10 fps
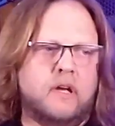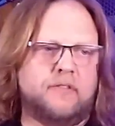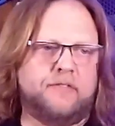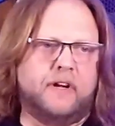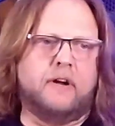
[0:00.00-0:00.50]

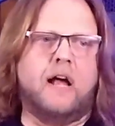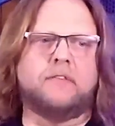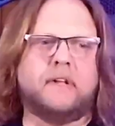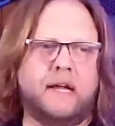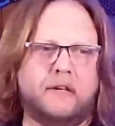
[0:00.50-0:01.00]
figured
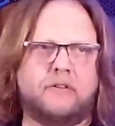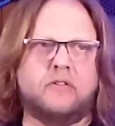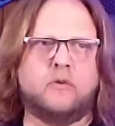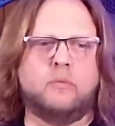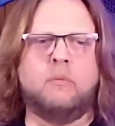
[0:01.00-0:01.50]
out that I could
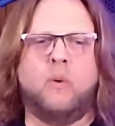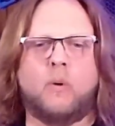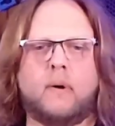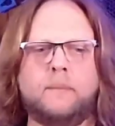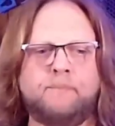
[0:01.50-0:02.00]
do
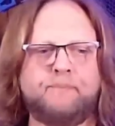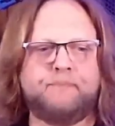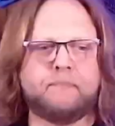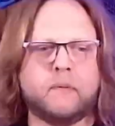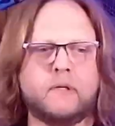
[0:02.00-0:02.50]
more,
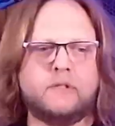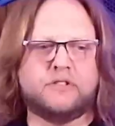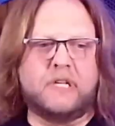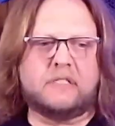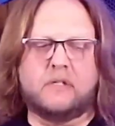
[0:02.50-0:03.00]

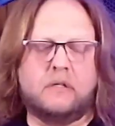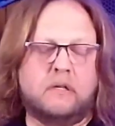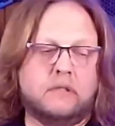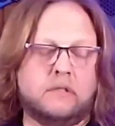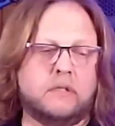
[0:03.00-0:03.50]
just just
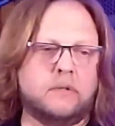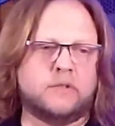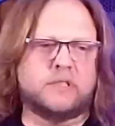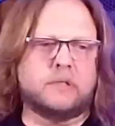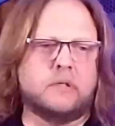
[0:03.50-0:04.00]

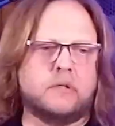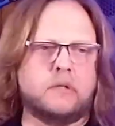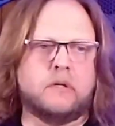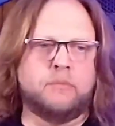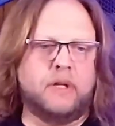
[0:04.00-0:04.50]

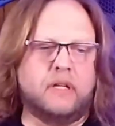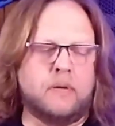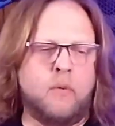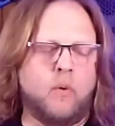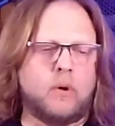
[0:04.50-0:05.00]
completely
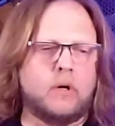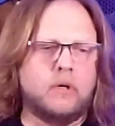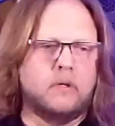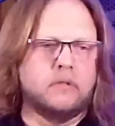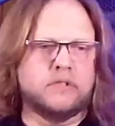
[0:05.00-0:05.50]
more.
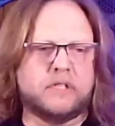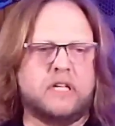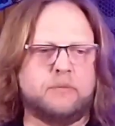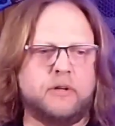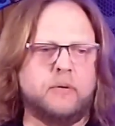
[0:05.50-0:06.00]
Just
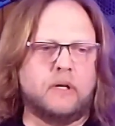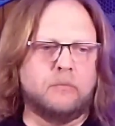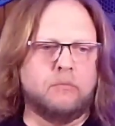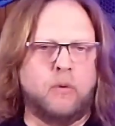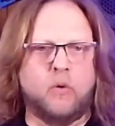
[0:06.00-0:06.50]
keep doing
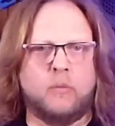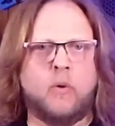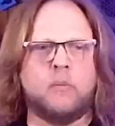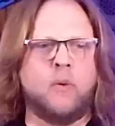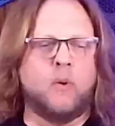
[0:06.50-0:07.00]
more and
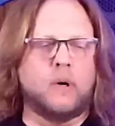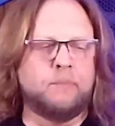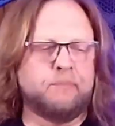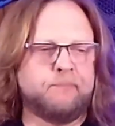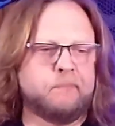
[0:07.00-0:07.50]
more and more.
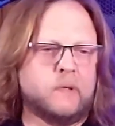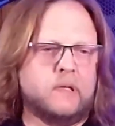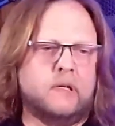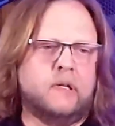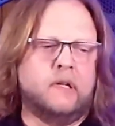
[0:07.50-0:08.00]

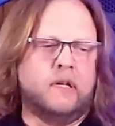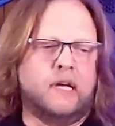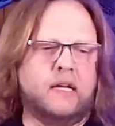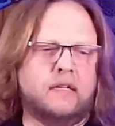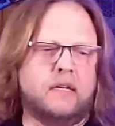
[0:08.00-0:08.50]

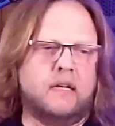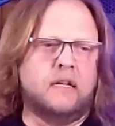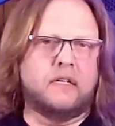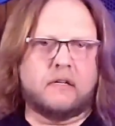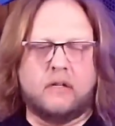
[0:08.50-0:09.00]
And I
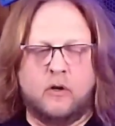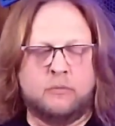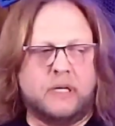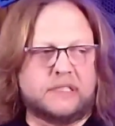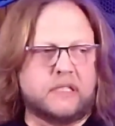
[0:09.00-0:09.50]
need to
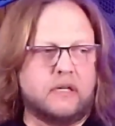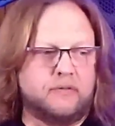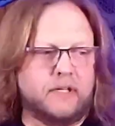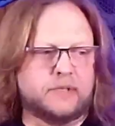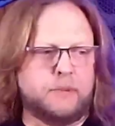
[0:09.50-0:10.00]
clone
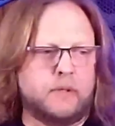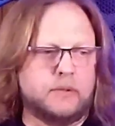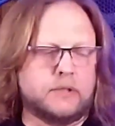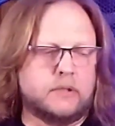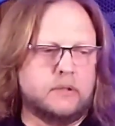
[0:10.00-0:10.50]
myself, I
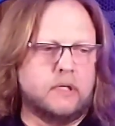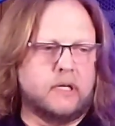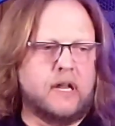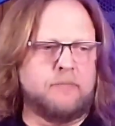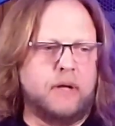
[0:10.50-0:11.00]
suppose.
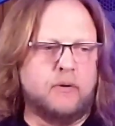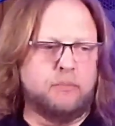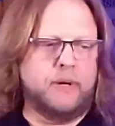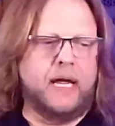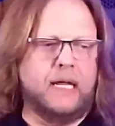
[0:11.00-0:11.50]
I could have my
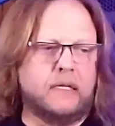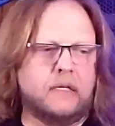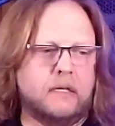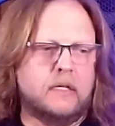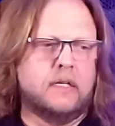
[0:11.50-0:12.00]
own band,
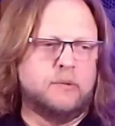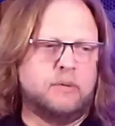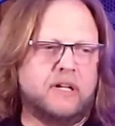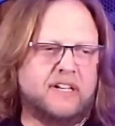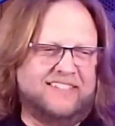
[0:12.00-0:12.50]

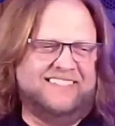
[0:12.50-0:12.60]
but